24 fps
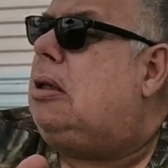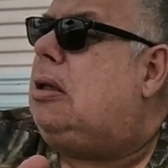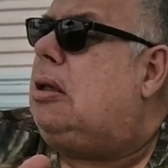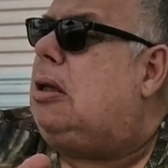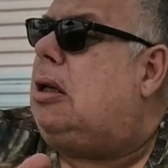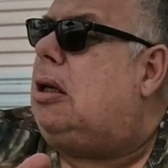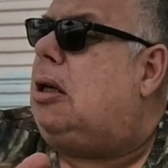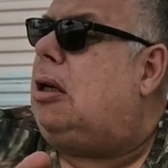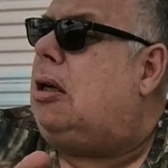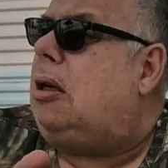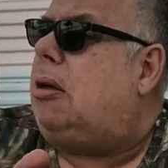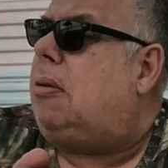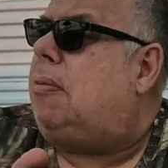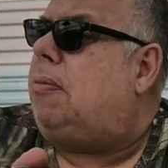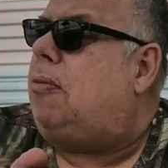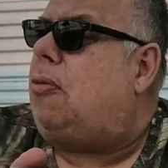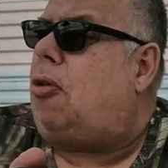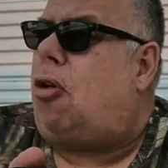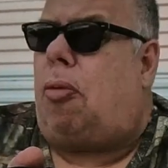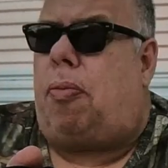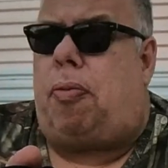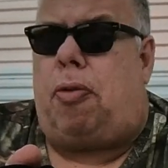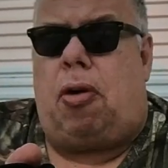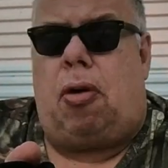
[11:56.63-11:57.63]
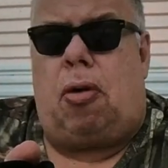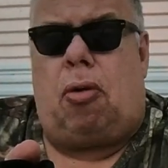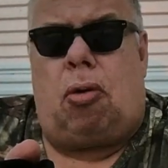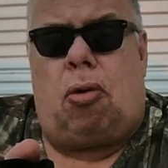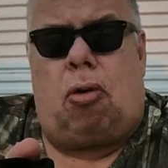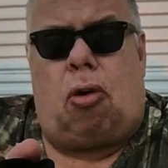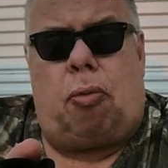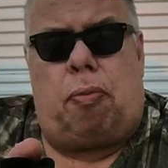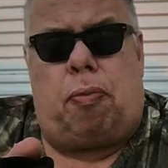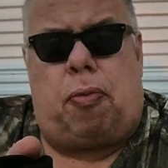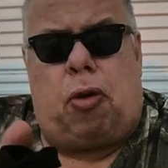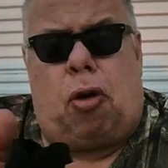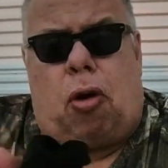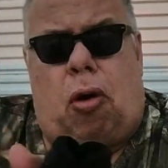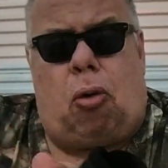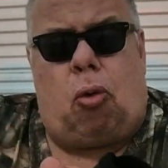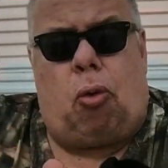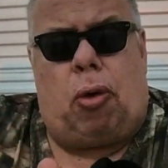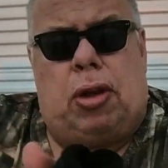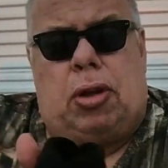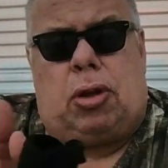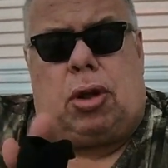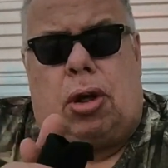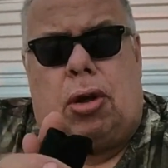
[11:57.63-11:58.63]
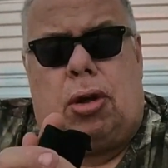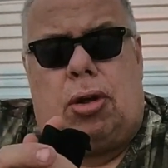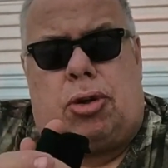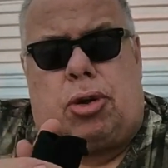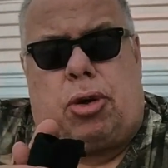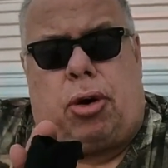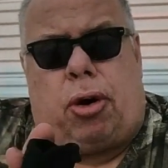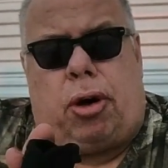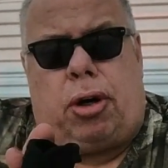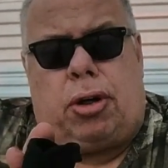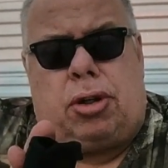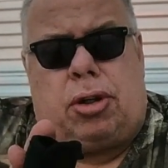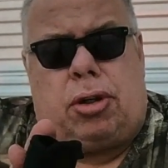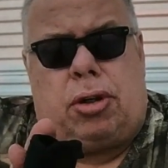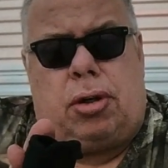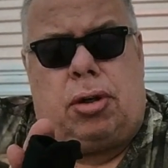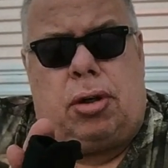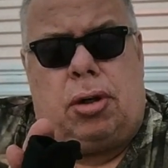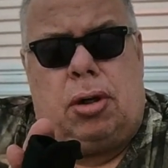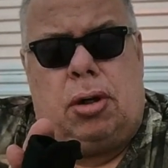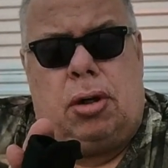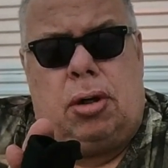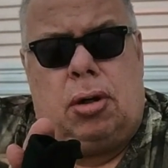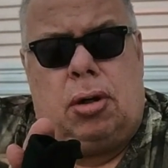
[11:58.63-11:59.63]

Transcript: Hope you all went to church.